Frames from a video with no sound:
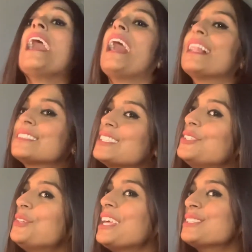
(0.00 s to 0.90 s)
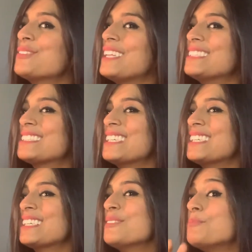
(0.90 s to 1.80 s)
I'll see you next
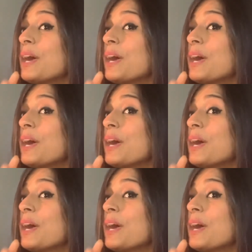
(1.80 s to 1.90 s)
Wednesday. Bye